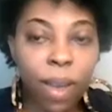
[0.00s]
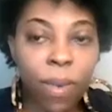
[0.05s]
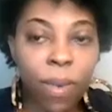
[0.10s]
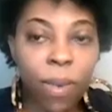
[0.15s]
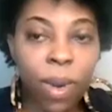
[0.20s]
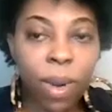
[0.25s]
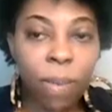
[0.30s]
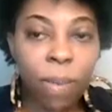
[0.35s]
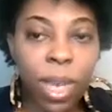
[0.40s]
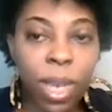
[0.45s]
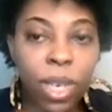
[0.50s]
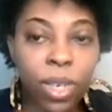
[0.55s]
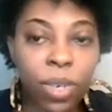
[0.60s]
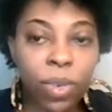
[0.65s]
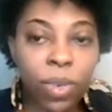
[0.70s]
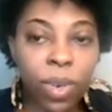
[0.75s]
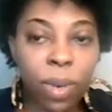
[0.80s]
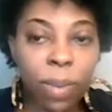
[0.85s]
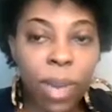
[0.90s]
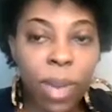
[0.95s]
I want to make
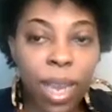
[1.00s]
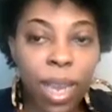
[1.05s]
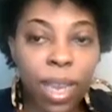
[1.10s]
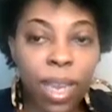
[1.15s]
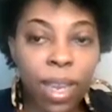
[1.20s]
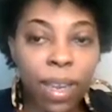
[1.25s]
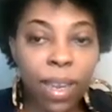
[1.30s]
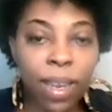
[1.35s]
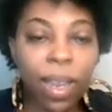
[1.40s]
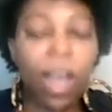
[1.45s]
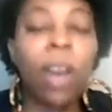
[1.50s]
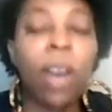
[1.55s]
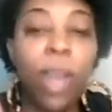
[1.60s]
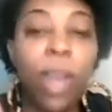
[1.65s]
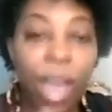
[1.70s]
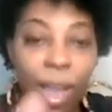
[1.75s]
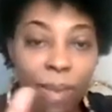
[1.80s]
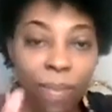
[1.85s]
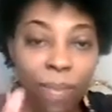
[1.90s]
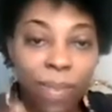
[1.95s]
sure I'm not getting,
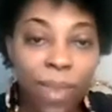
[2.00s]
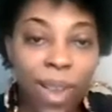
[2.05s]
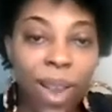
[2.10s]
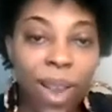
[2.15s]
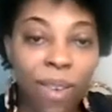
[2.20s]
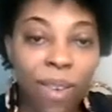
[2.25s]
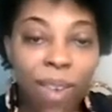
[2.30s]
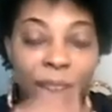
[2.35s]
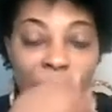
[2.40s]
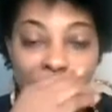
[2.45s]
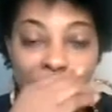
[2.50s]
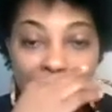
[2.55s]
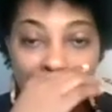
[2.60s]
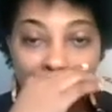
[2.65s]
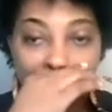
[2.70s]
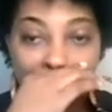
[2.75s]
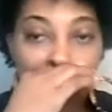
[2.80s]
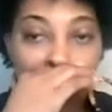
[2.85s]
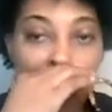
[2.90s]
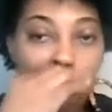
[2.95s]
okay, all right.
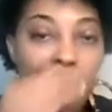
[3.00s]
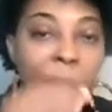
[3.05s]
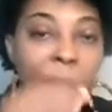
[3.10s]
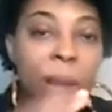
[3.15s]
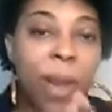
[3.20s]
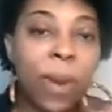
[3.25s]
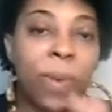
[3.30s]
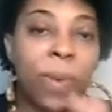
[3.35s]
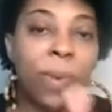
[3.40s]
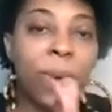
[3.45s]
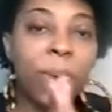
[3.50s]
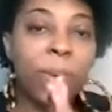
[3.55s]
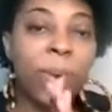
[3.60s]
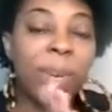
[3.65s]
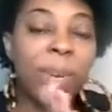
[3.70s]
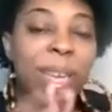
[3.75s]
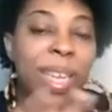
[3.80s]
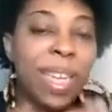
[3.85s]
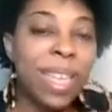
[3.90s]
Woo!